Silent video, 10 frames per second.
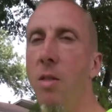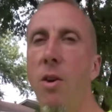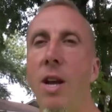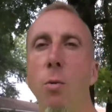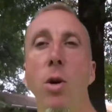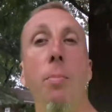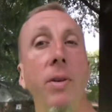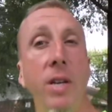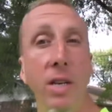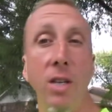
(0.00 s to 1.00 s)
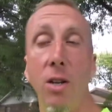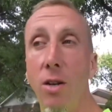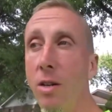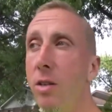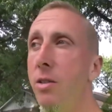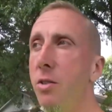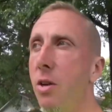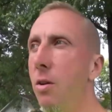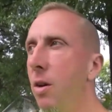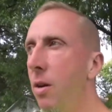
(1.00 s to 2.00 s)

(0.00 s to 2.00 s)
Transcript: they're not real particular so